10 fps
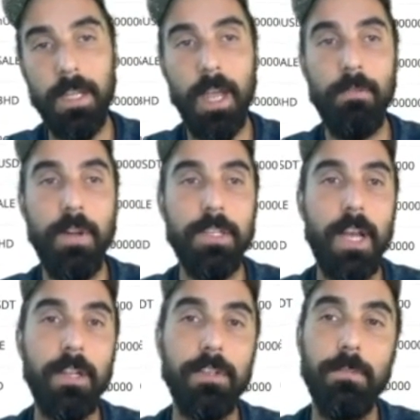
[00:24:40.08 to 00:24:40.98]
reach
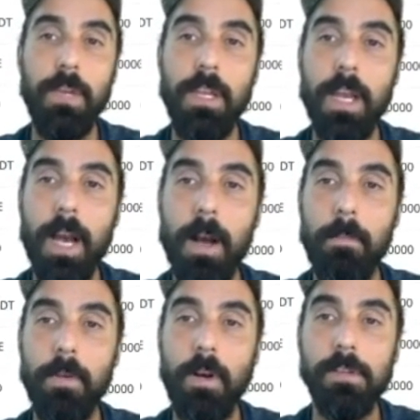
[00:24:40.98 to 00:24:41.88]
out to me.
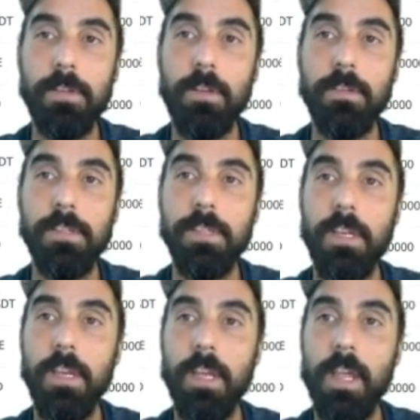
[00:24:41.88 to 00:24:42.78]
Consults,
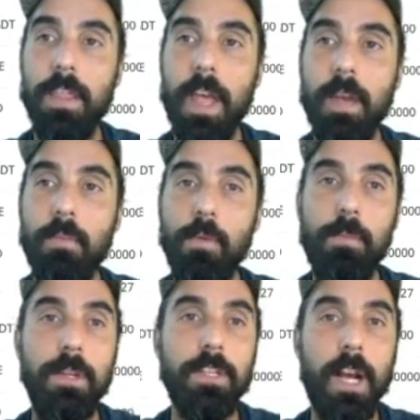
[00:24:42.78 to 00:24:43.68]
they will
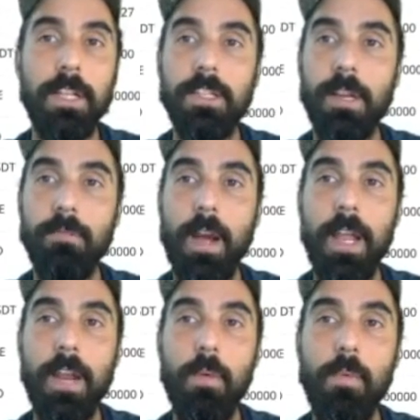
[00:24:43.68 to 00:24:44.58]
be charged at a
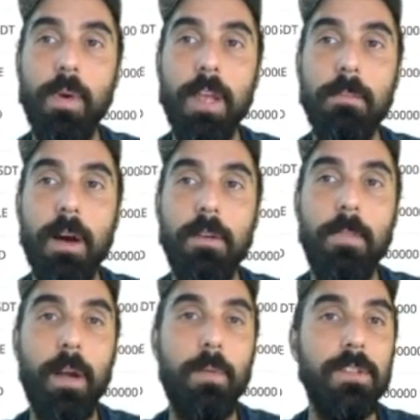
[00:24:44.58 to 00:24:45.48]
rate, and I will email you
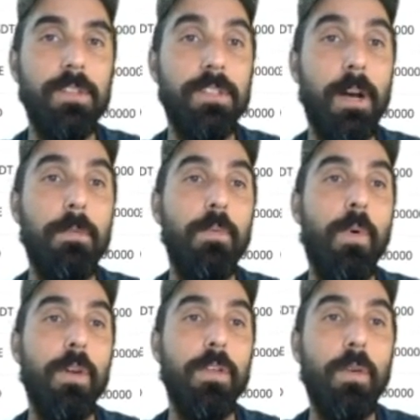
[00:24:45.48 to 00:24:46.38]
back once you tell me
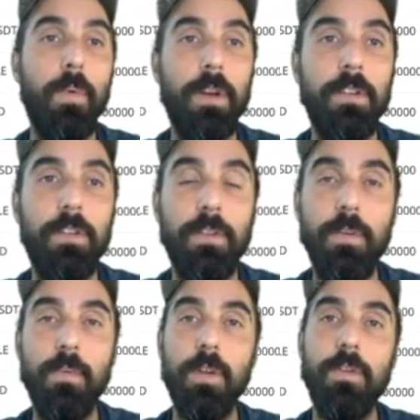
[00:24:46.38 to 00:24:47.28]
what you're wanting to
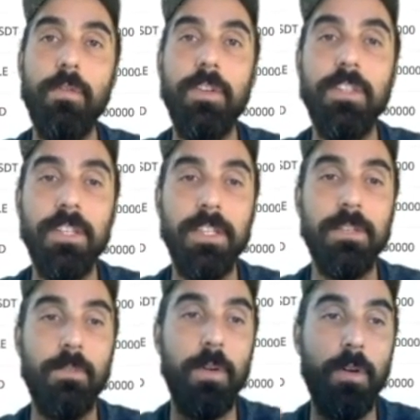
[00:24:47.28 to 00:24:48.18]
do, what your vision
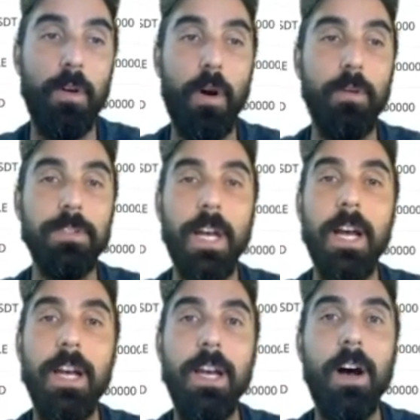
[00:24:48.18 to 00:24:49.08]
is and what your goals
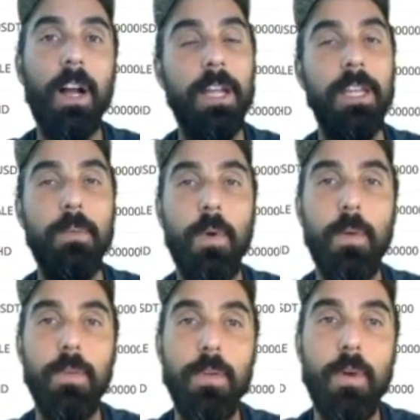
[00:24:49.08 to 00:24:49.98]
are. I can then
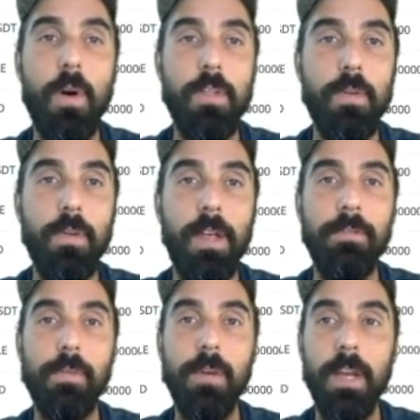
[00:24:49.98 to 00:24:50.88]
work with you on your
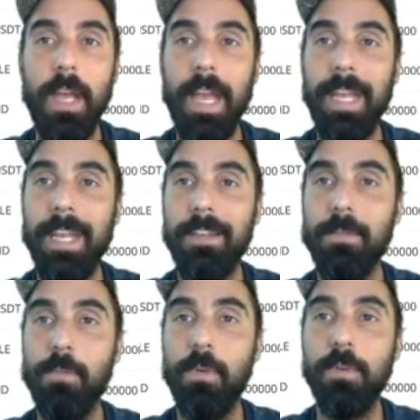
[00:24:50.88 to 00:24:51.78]
level and get into
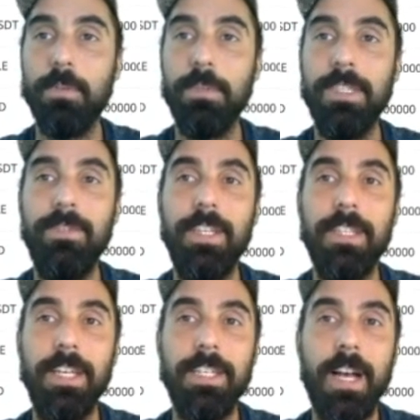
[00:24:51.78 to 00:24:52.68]
more specific
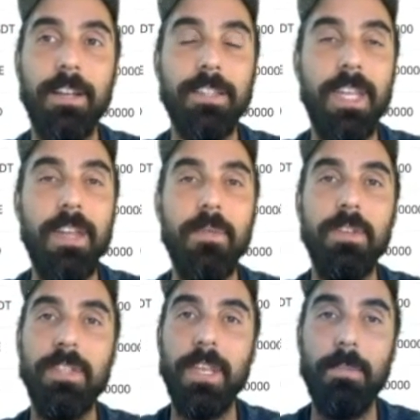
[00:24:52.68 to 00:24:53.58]
details. Here we
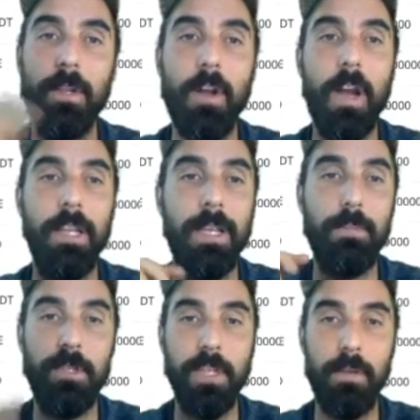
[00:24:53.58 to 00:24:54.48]
just keep it light, keep
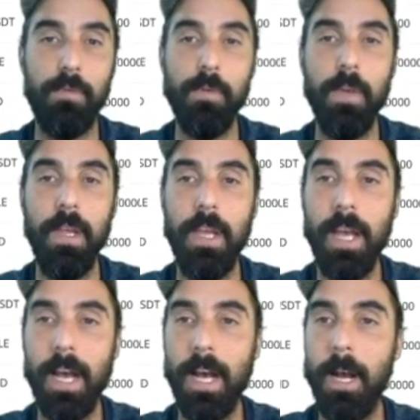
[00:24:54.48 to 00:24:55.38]
it general,
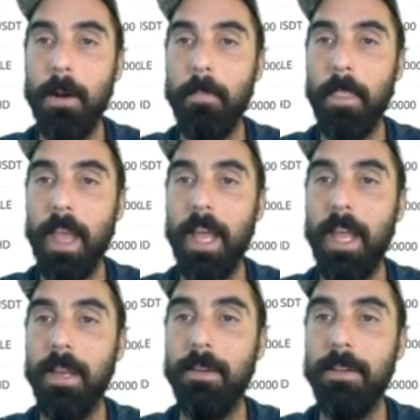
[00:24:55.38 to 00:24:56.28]

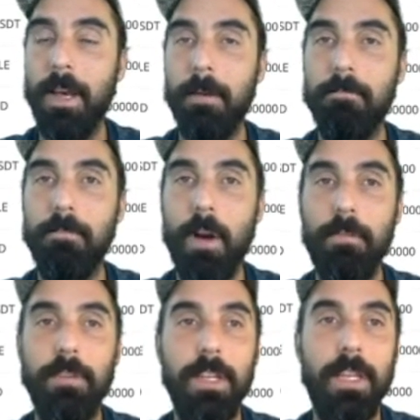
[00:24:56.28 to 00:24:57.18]
and
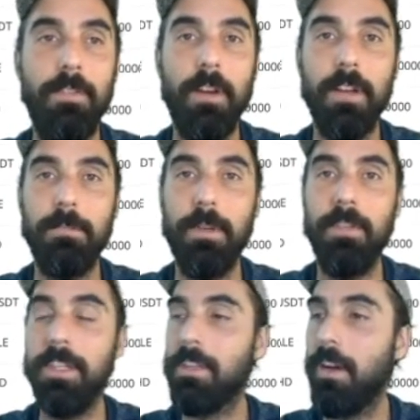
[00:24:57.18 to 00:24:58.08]
hopefully give you guys a bit of
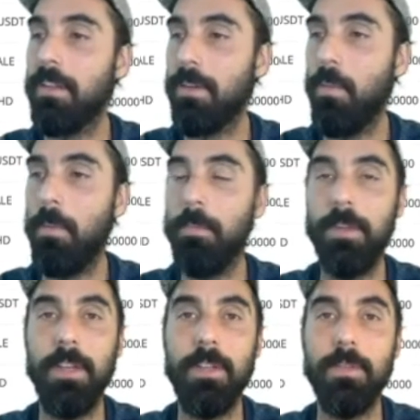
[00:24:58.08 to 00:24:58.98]
insights on what
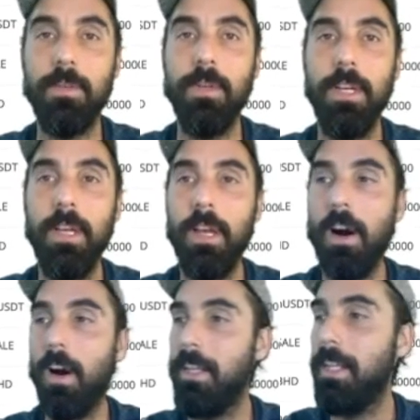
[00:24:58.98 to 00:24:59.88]
potential
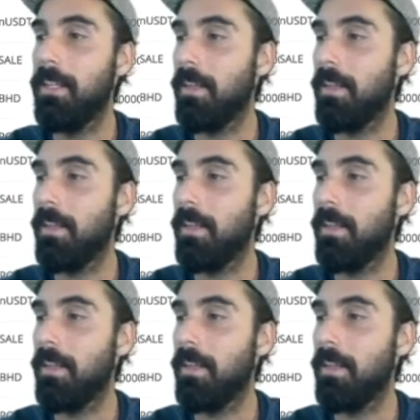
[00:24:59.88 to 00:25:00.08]
ideas are